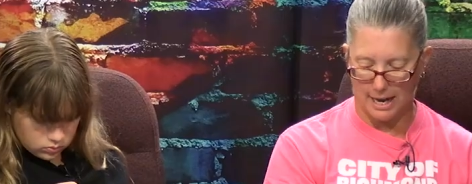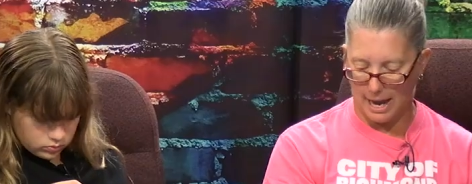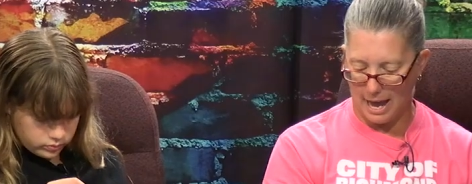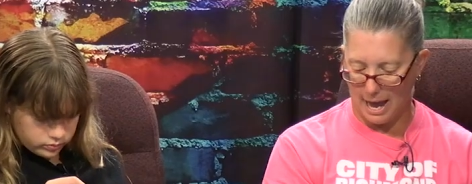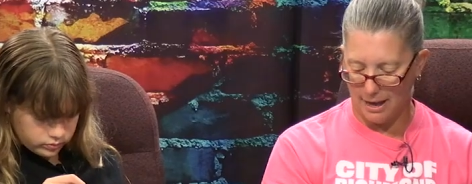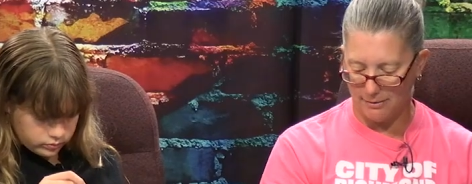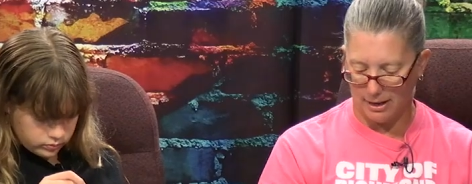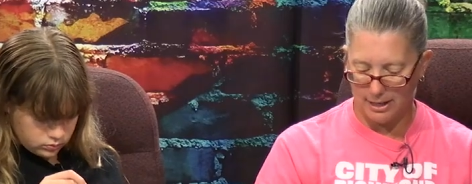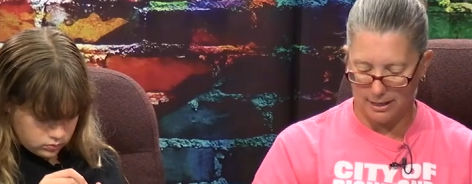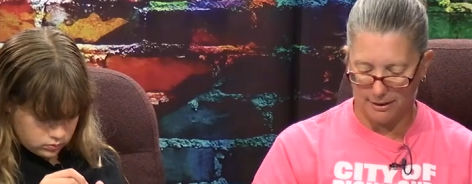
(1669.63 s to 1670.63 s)
Speaker 1: to add right
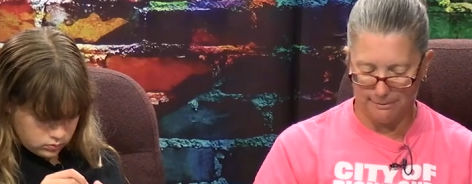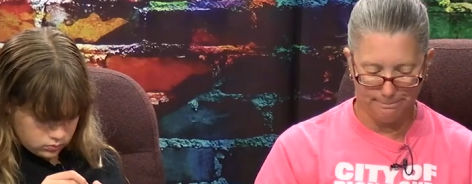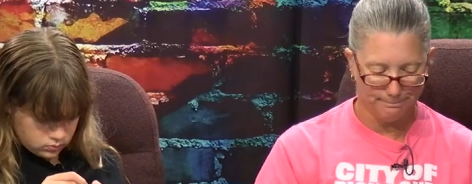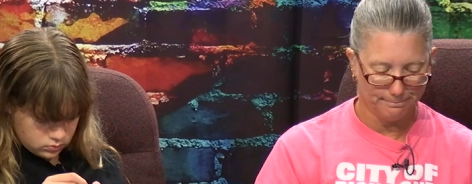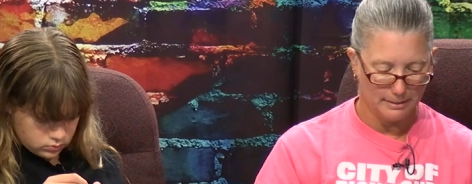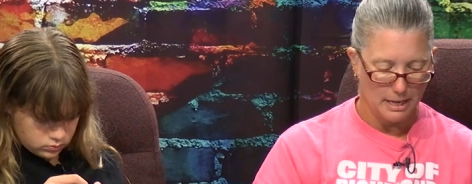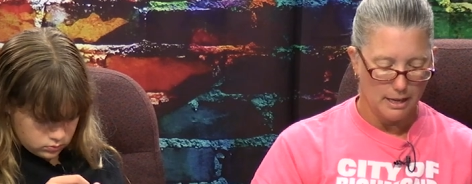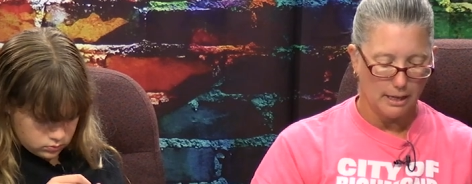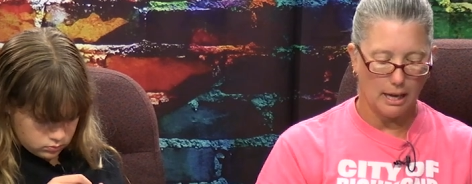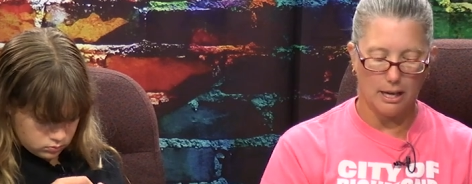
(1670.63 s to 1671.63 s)
here.
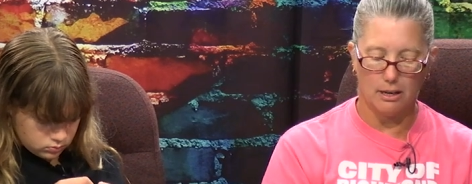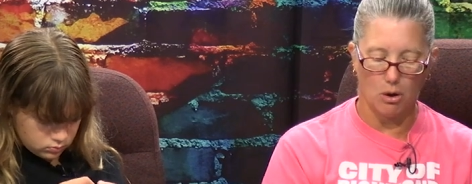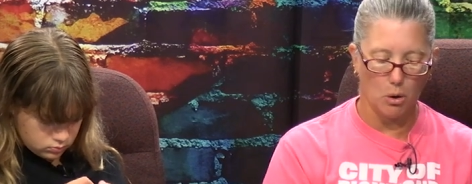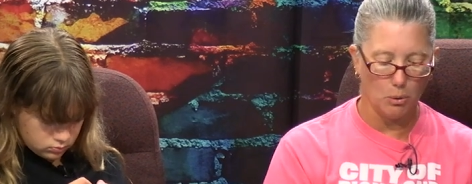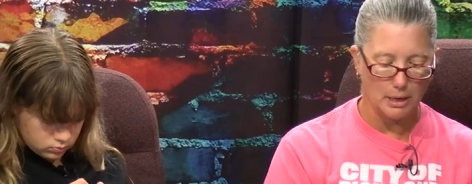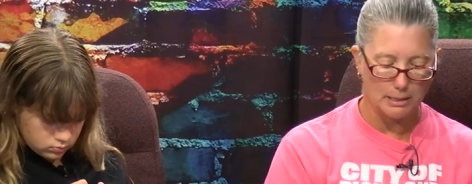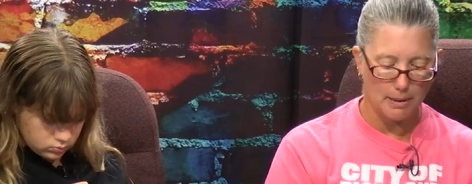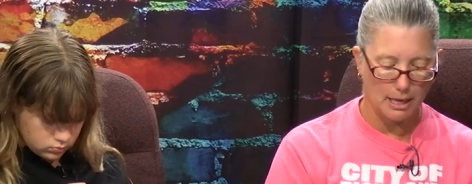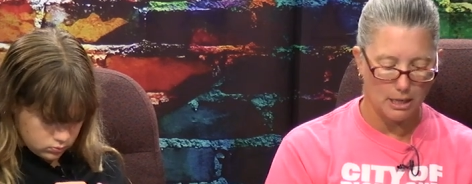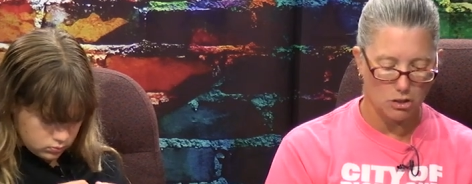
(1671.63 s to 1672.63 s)
Again, always
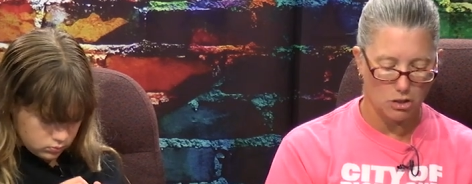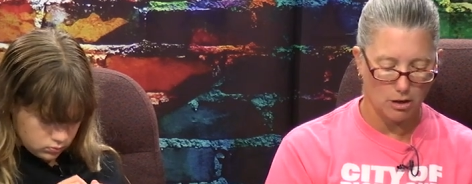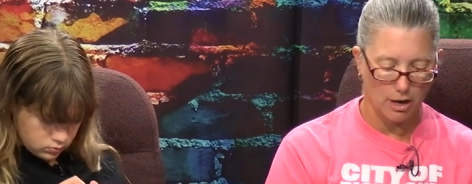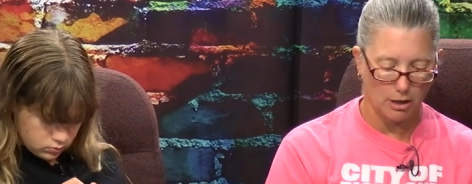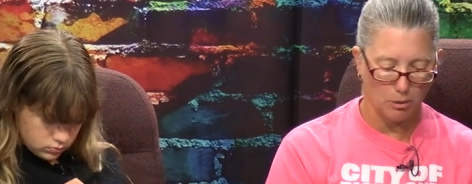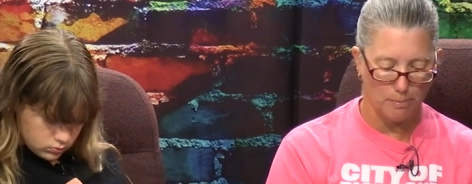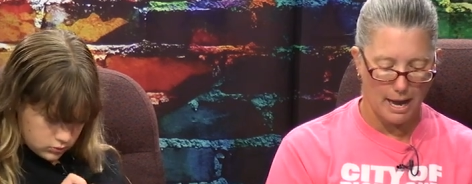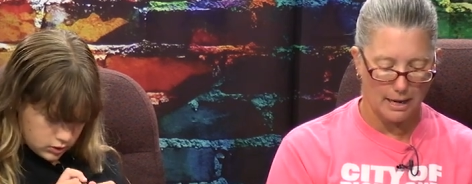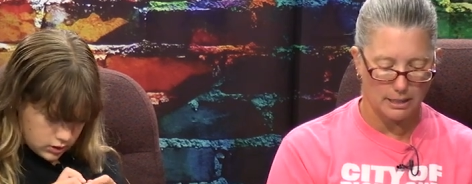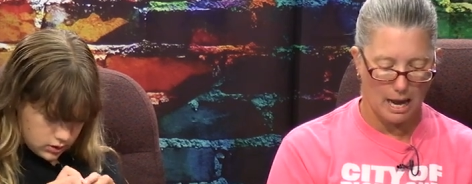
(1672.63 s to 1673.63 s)
making sure I go
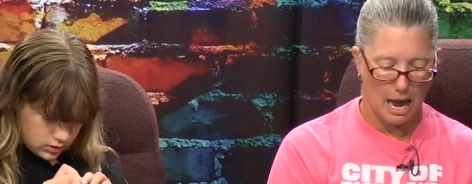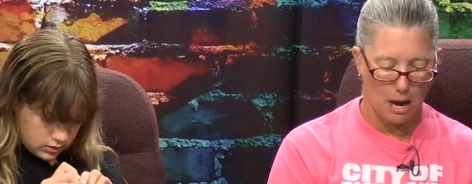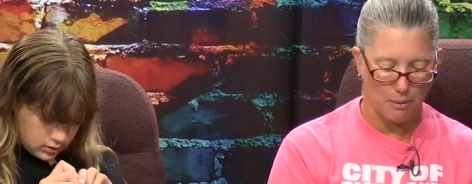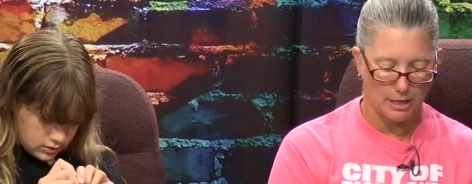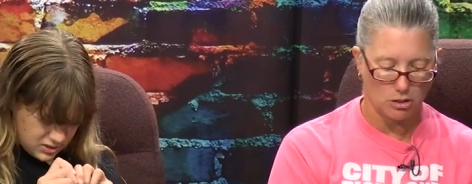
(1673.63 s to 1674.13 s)
back to how I